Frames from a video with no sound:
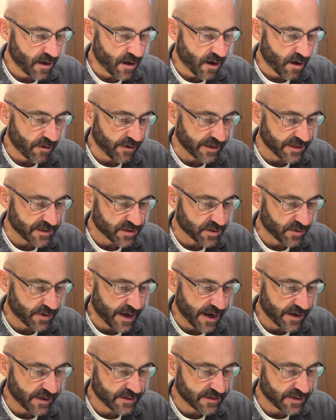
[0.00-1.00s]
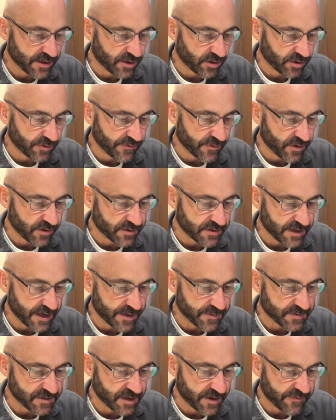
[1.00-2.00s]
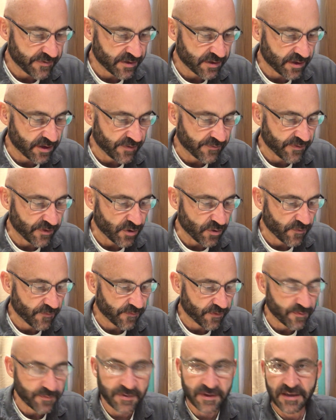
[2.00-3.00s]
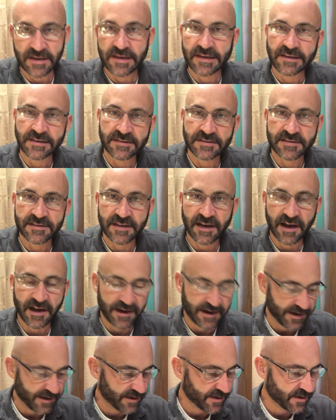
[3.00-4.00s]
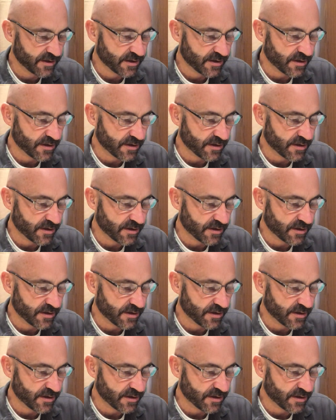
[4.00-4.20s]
All right, so how to tell if you're a type 7, a view from the inside.